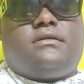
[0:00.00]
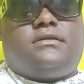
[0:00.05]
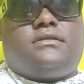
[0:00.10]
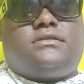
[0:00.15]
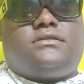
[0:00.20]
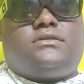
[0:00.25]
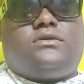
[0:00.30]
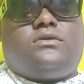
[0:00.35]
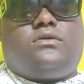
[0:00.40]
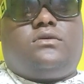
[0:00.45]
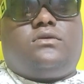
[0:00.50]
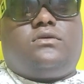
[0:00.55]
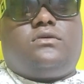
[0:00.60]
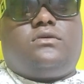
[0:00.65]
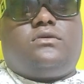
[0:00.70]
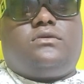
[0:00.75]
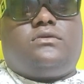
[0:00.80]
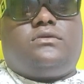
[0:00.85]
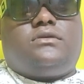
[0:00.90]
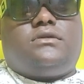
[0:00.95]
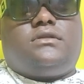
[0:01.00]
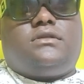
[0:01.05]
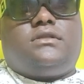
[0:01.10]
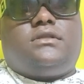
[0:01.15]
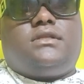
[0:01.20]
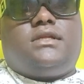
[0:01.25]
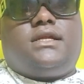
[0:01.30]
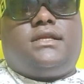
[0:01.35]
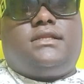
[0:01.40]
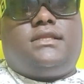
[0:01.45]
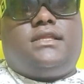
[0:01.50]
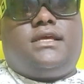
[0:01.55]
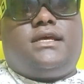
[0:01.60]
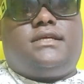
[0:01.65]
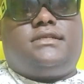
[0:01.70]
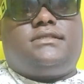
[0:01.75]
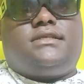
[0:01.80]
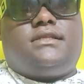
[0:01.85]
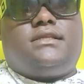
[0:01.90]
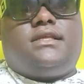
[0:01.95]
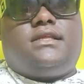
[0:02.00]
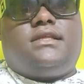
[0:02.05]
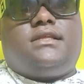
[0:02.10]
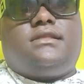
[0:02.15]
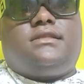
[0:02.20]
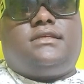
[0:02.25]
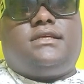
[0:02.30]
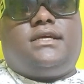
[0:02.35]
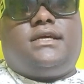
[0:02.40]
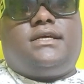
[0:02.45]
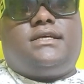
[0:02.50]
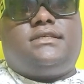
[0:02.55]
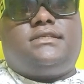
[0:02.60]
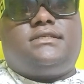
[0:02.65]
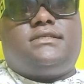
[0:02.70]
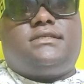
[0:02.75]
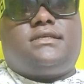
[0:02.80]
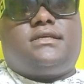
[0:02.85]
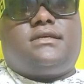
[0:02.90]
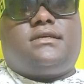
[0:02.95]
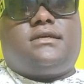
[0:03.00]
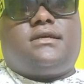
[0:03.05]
So, and there's, the, the tears